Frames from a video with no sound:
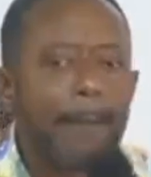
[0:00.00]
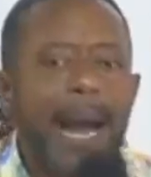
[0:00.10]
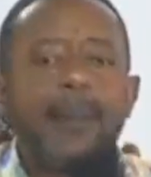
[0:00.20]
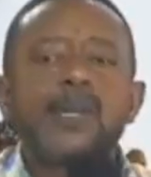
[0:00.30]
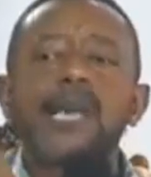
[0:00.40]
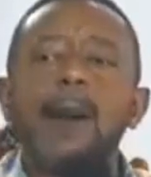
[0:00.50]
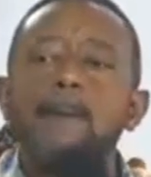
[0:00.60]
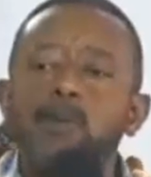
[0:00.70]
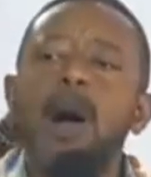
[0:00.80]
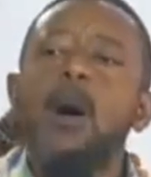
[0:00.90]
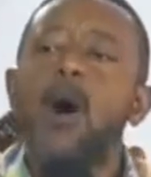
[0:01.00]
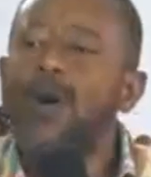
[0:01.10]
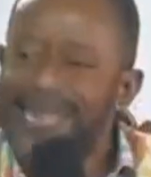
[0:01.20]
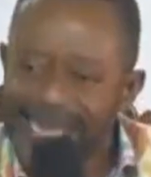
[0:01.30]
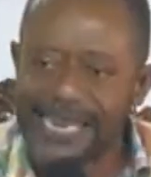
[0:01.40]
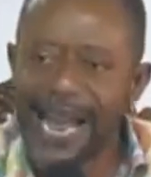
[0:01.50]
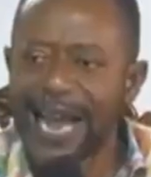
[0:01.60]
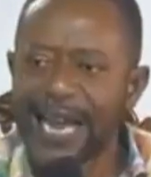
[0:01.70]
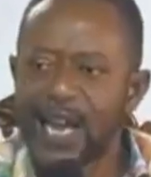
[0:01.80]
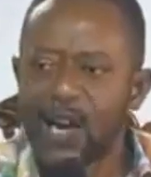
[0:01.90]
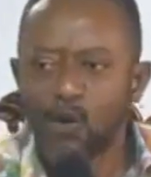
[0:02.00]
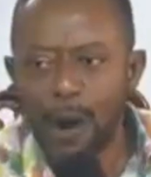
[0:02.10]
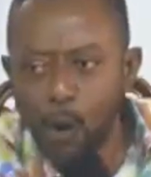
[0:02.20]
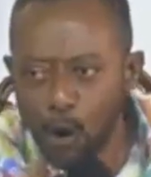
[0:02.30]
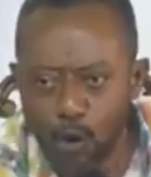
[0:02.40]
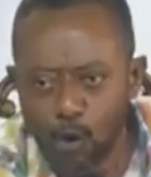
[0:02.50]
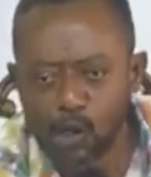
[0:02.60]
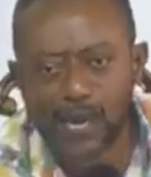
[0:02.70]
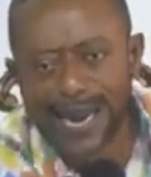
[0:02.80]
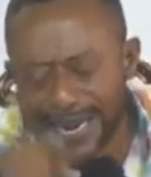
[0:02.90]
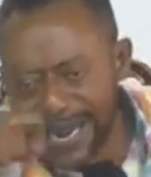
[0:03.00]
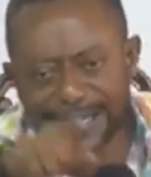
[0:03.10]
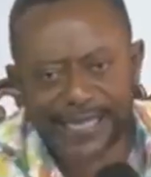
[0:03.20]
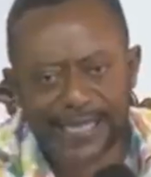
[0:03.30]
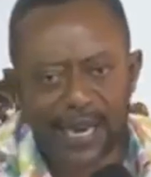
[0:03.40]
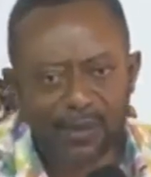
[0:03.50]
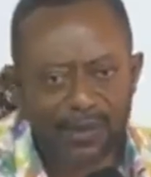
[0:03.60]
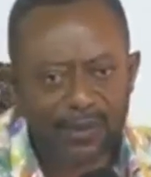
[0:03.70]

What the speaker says: Bible said, "Bua Akwasi Awuah." No, who don't know what's in